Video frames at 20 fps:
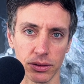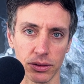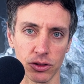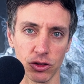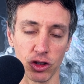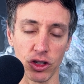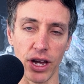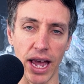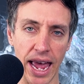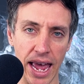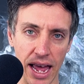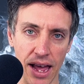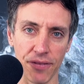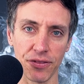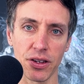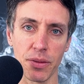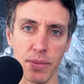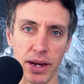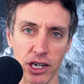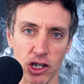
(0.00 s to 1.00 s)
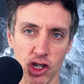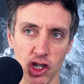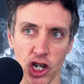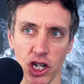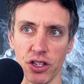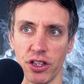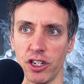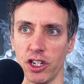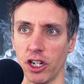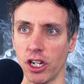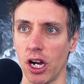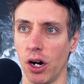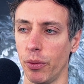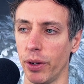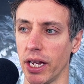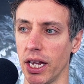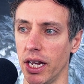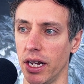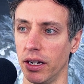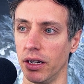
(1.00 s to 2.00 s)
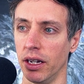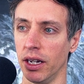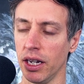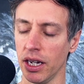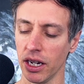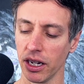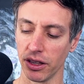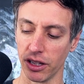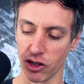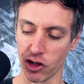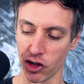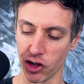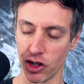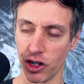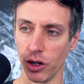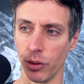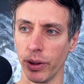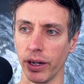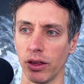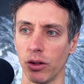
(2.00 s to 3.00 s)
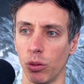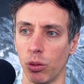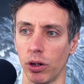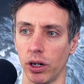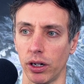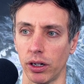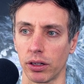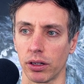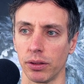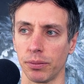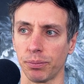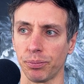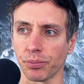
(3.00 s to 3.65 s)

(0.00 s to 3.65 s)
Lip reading: So you have to make sure that you're going in and that you're doing the work.